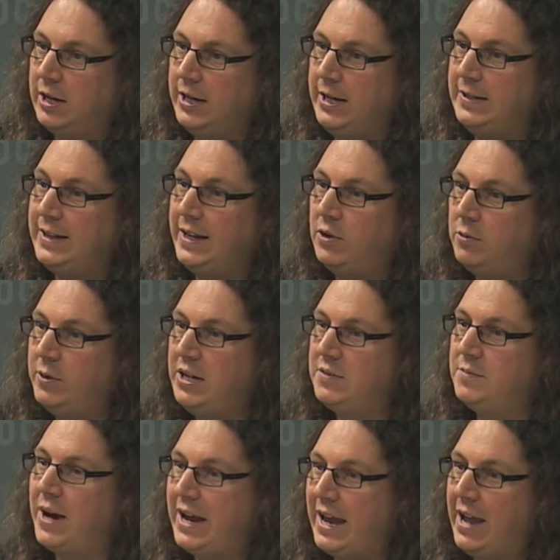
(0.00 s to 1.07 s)
is
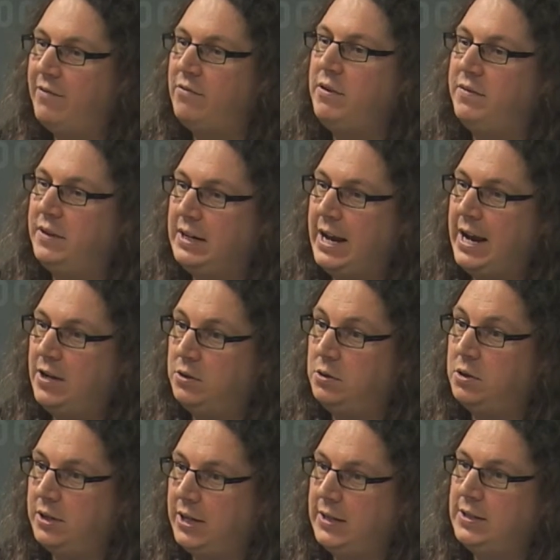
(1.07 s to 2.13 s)
enriched by everything else you
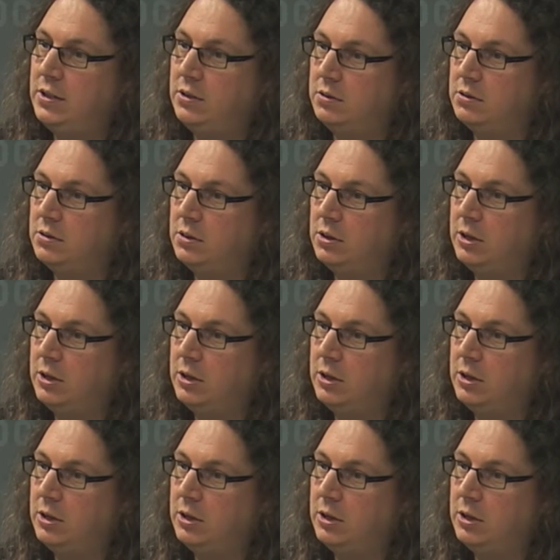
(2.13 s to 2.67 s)
connect it to.